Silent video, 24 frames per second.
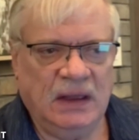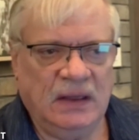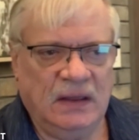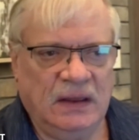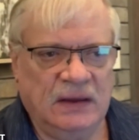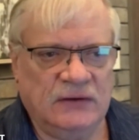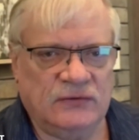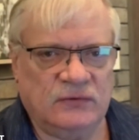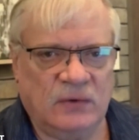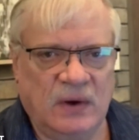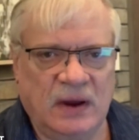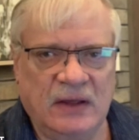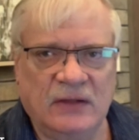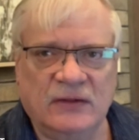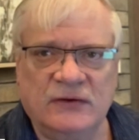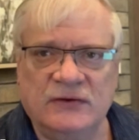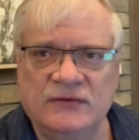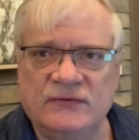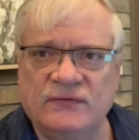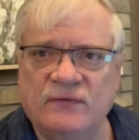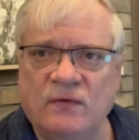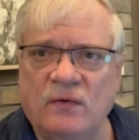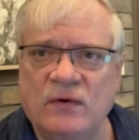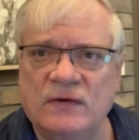Israeli
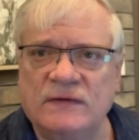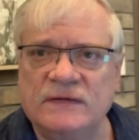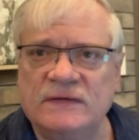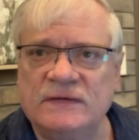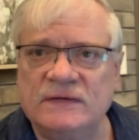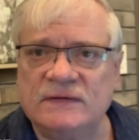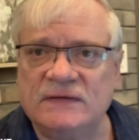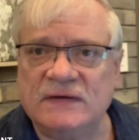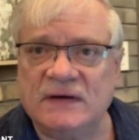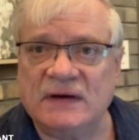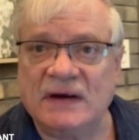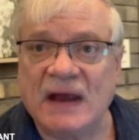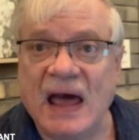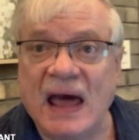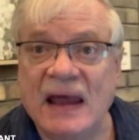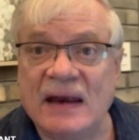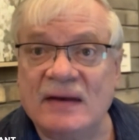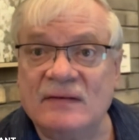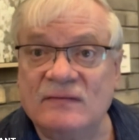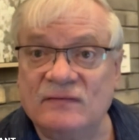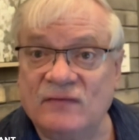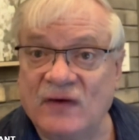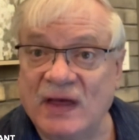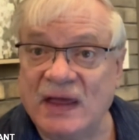forces did not
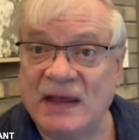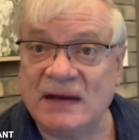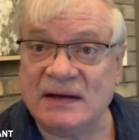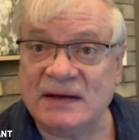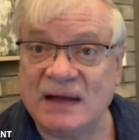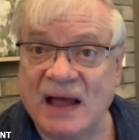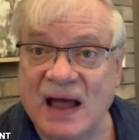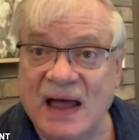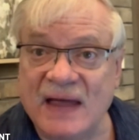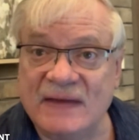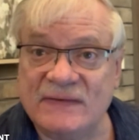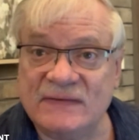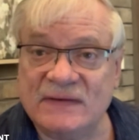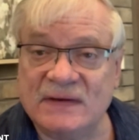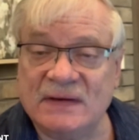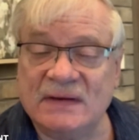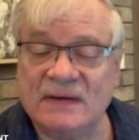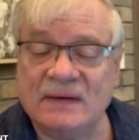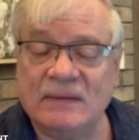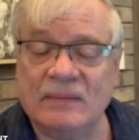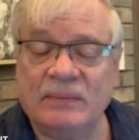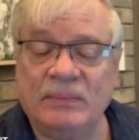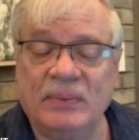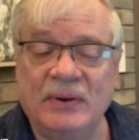invade Gaza.
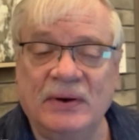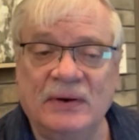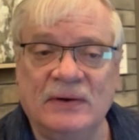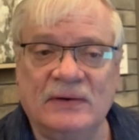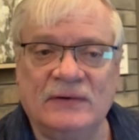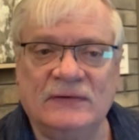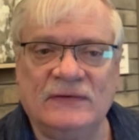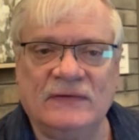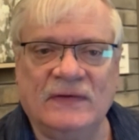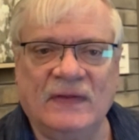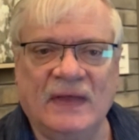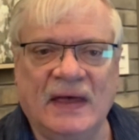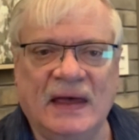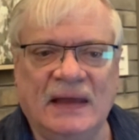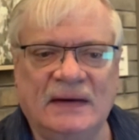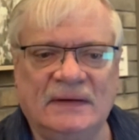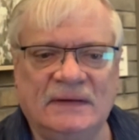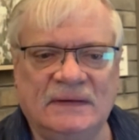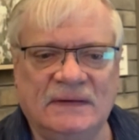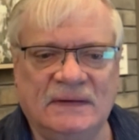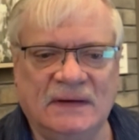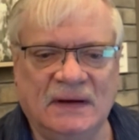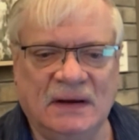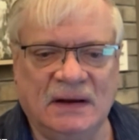It appears
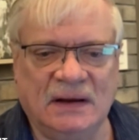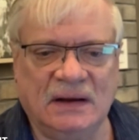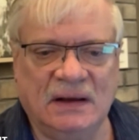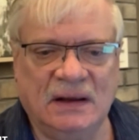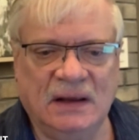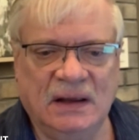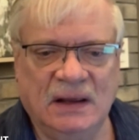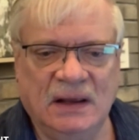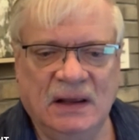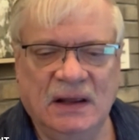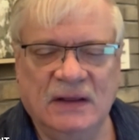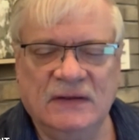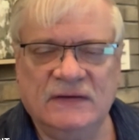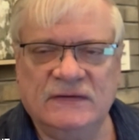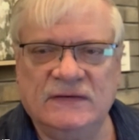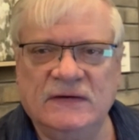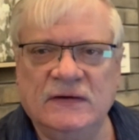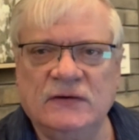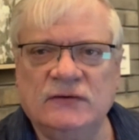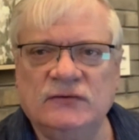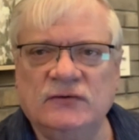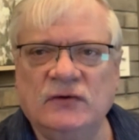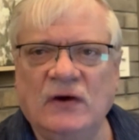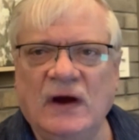that
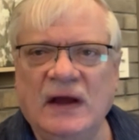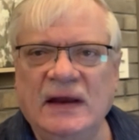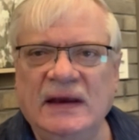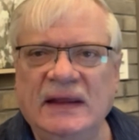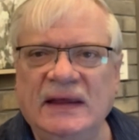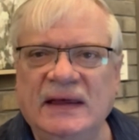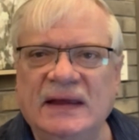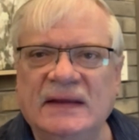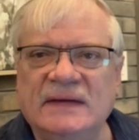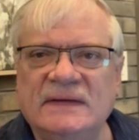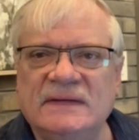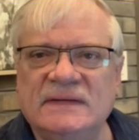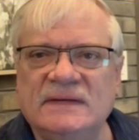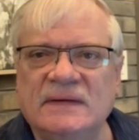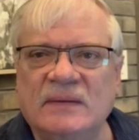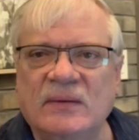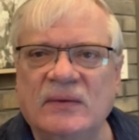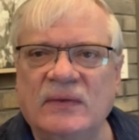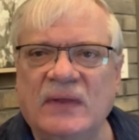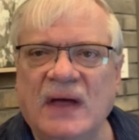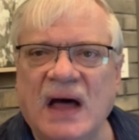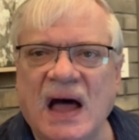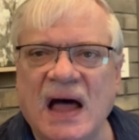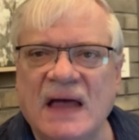still trying to get some
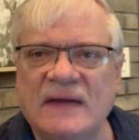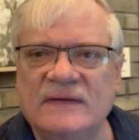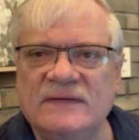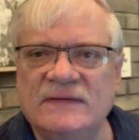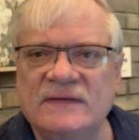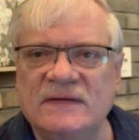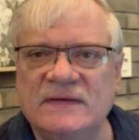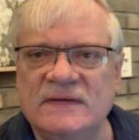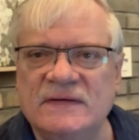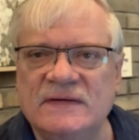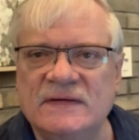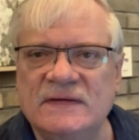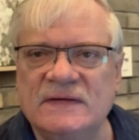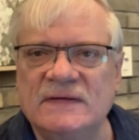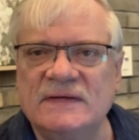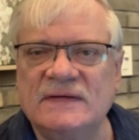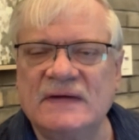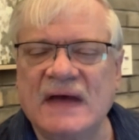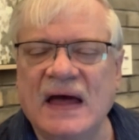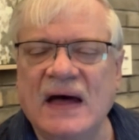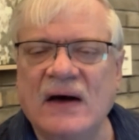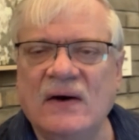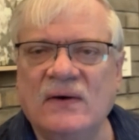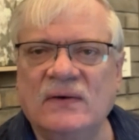of the hostages
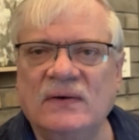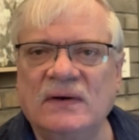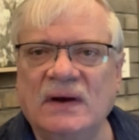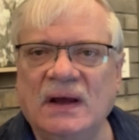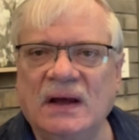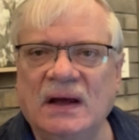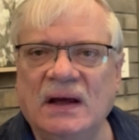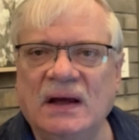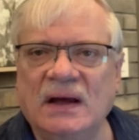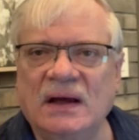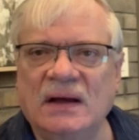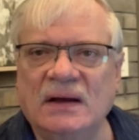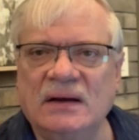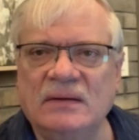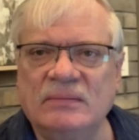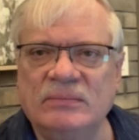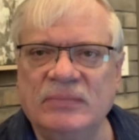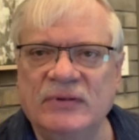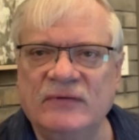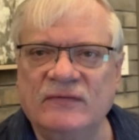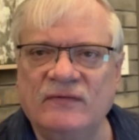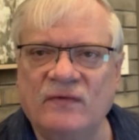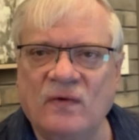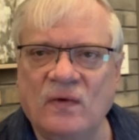out
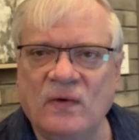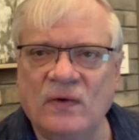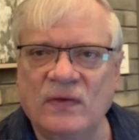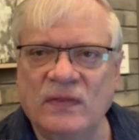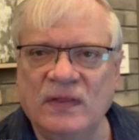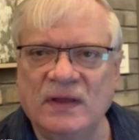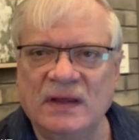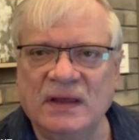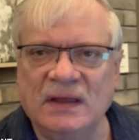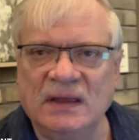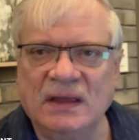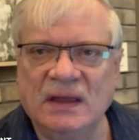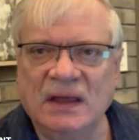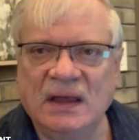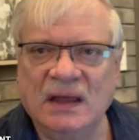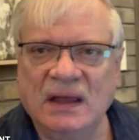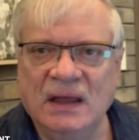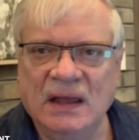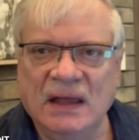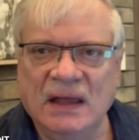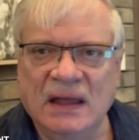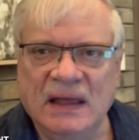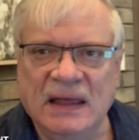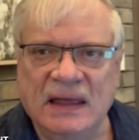before the
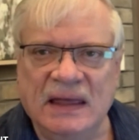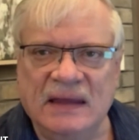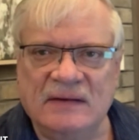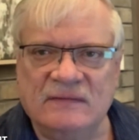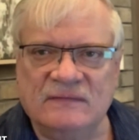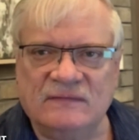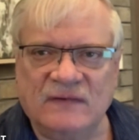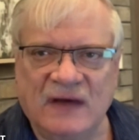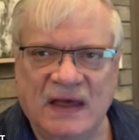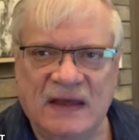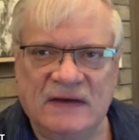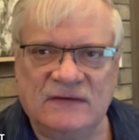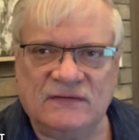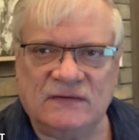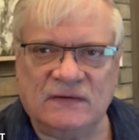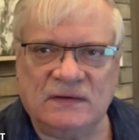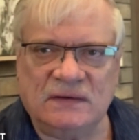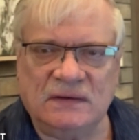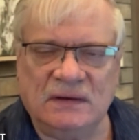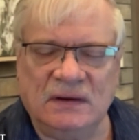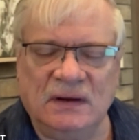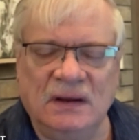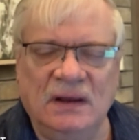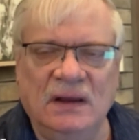invasion.
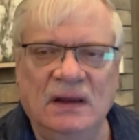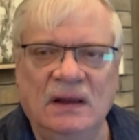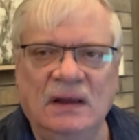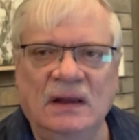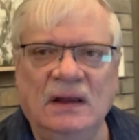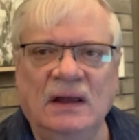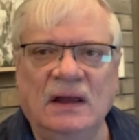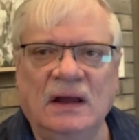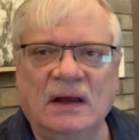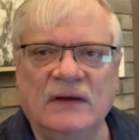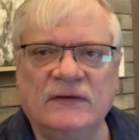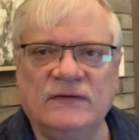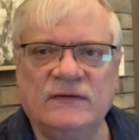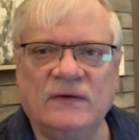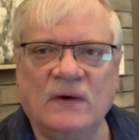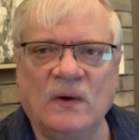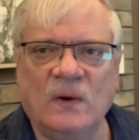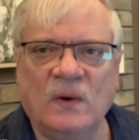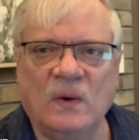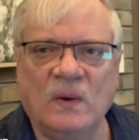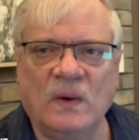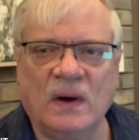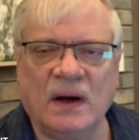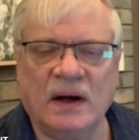
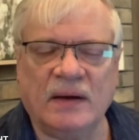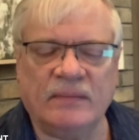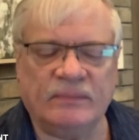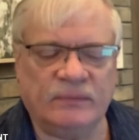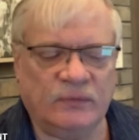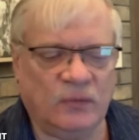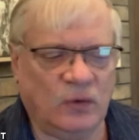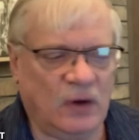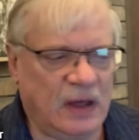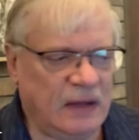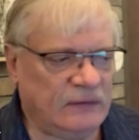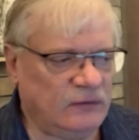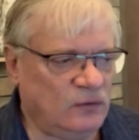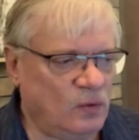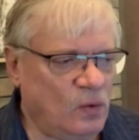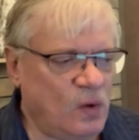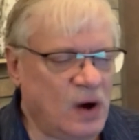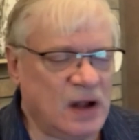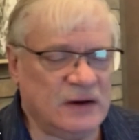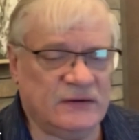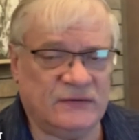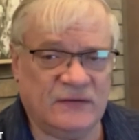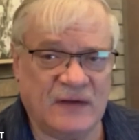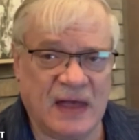we'll have to
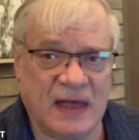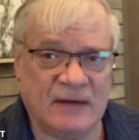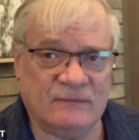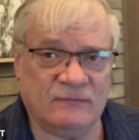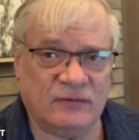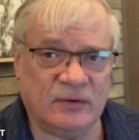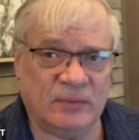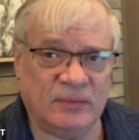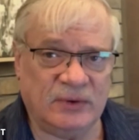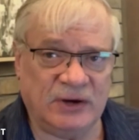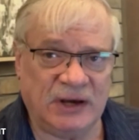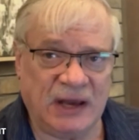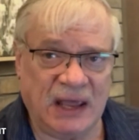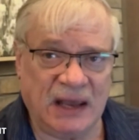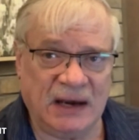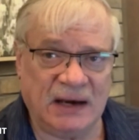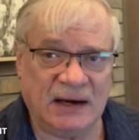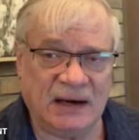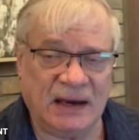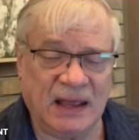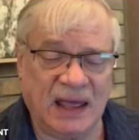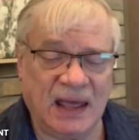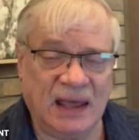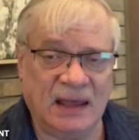watch that from a
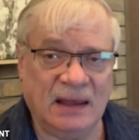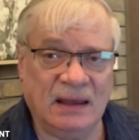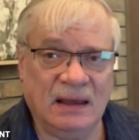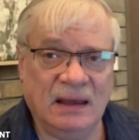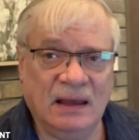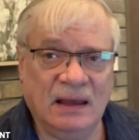day-to-day